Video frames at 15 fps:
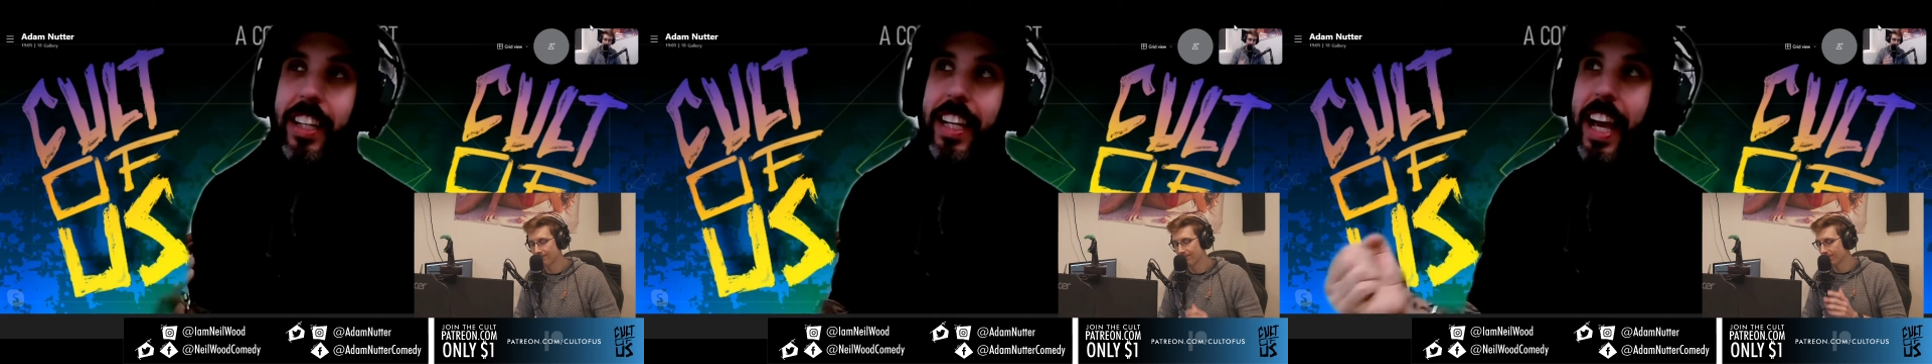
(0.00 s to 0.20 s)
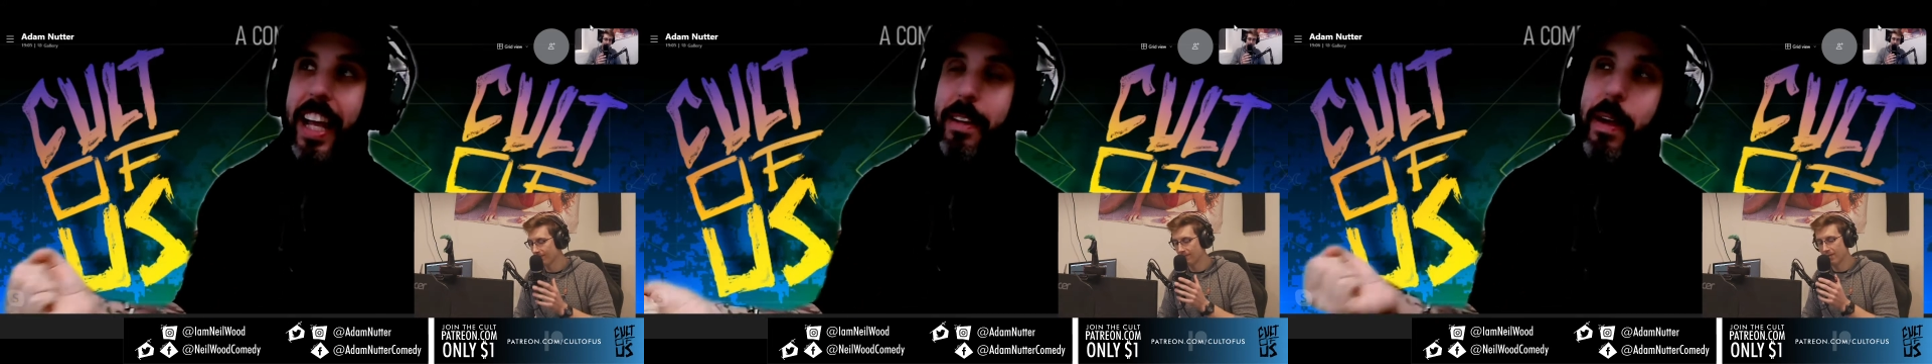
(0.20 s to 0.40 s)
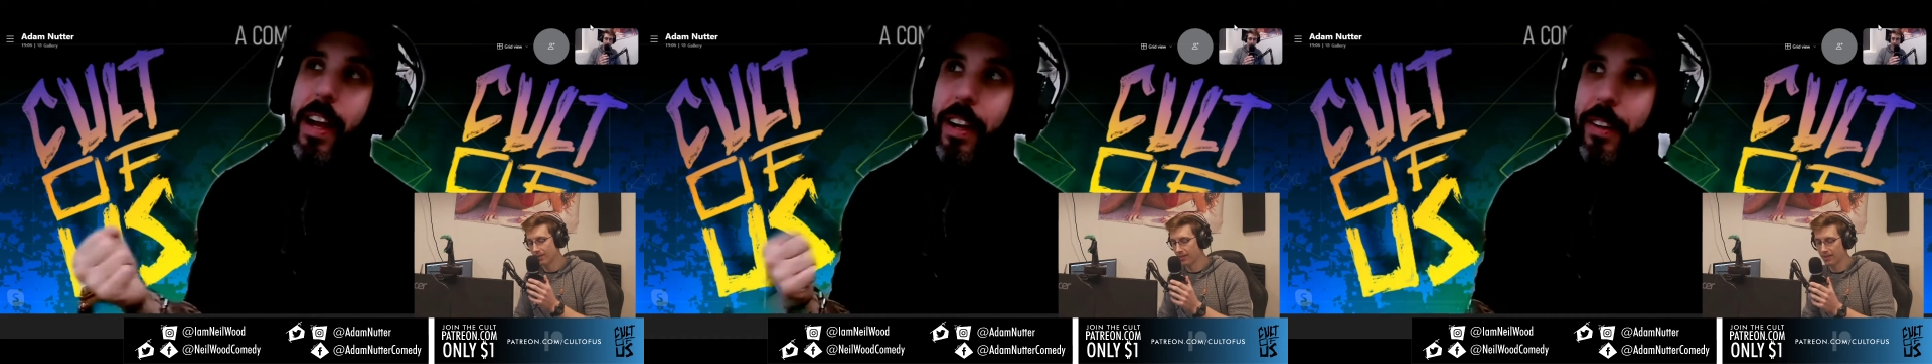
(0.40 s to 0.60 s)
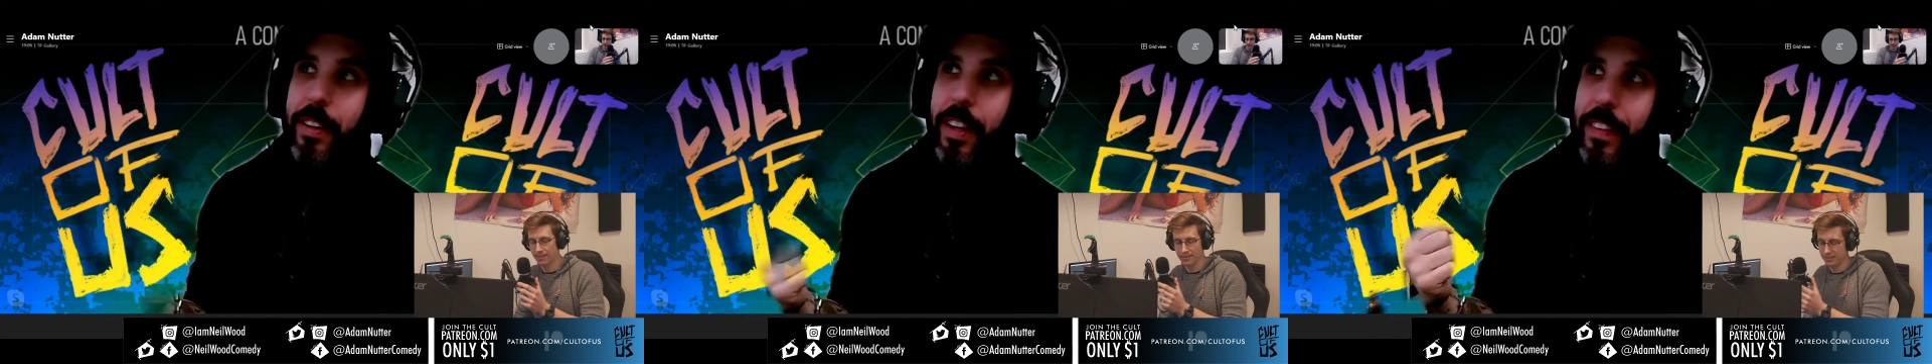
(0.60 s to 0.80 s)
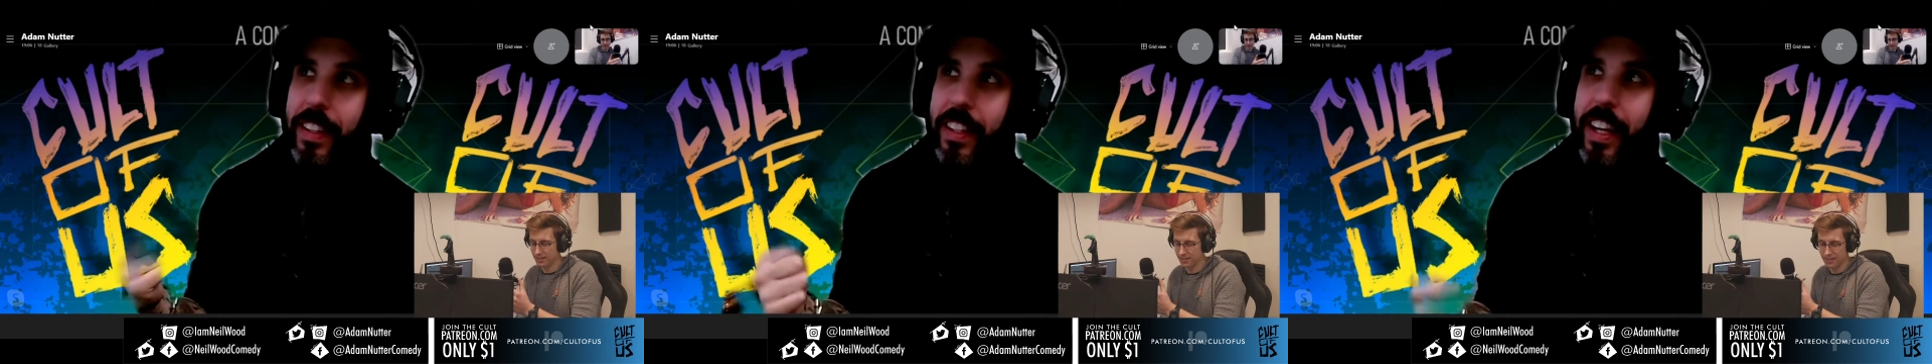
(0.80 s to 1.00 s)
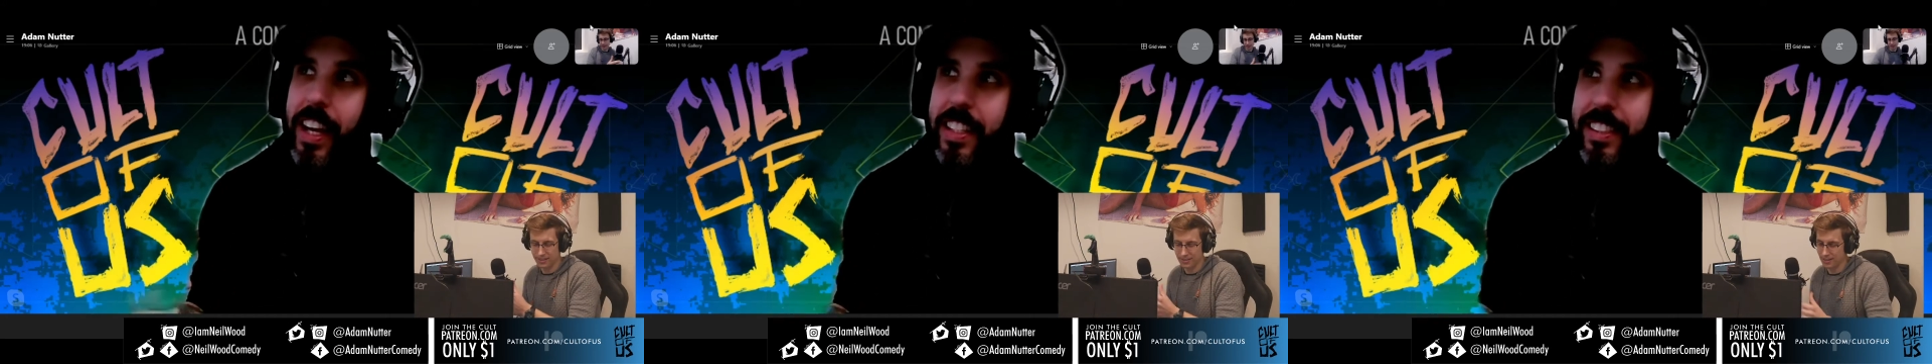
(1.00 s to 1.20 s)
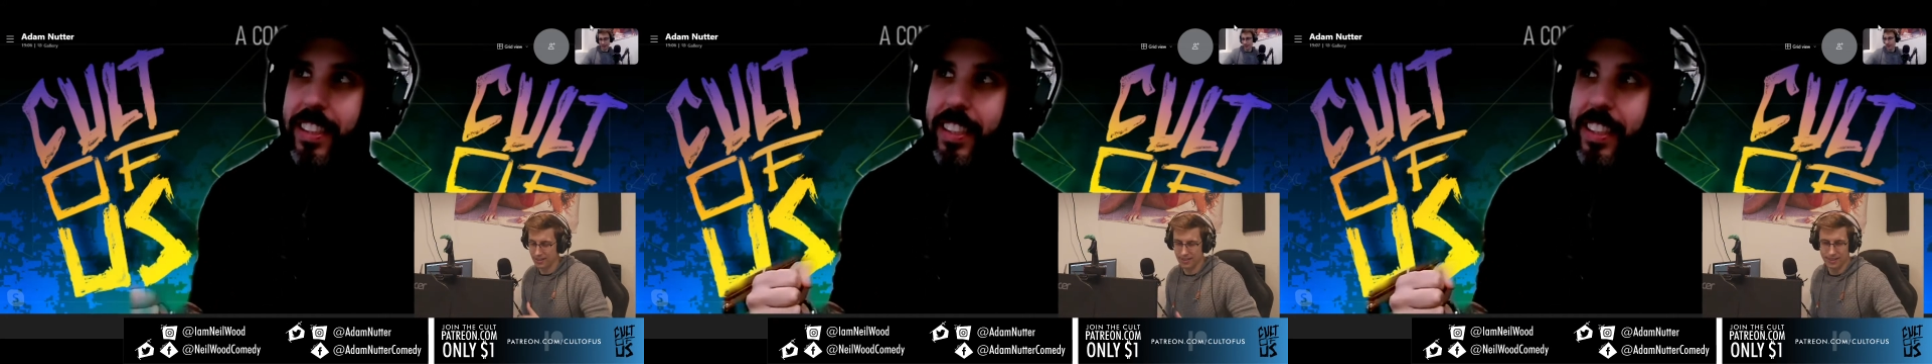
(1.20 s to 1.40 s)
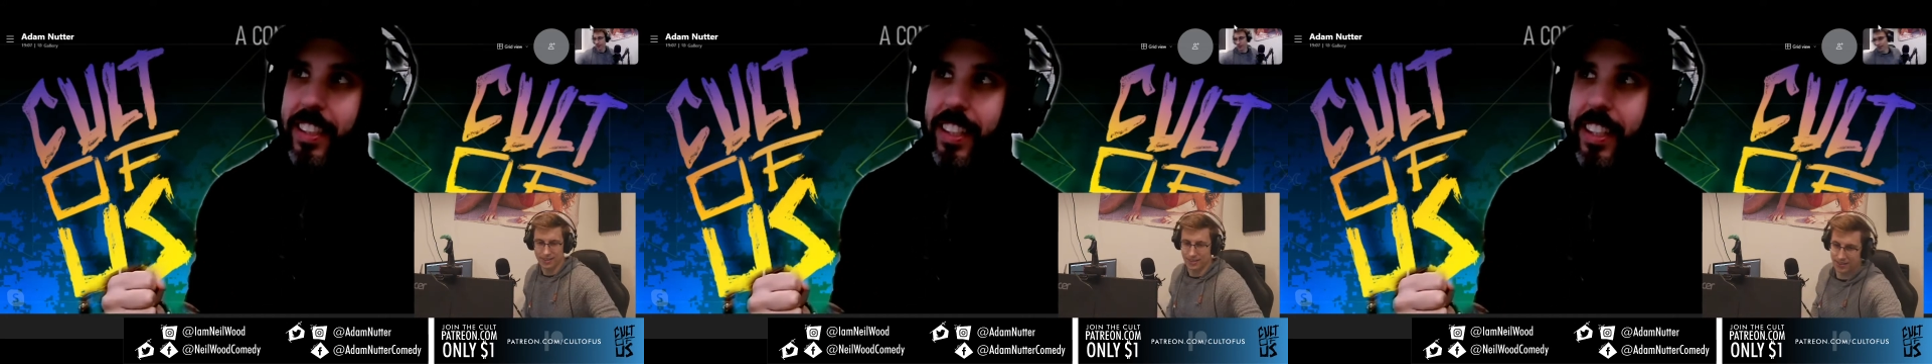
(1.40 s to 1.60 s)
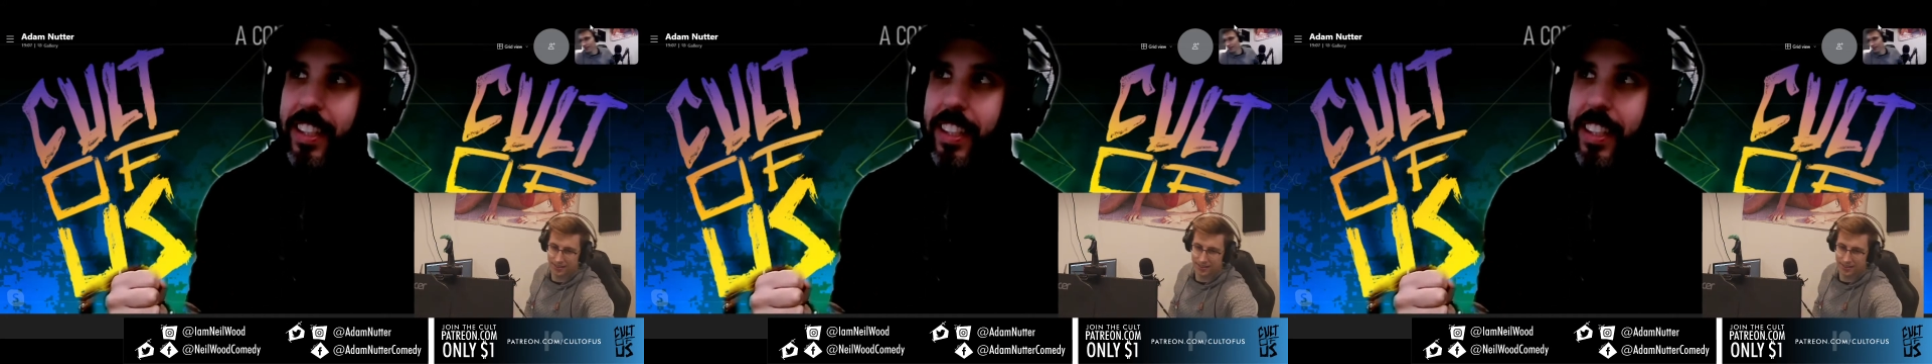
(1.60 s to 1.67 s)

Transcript: got him out of the closet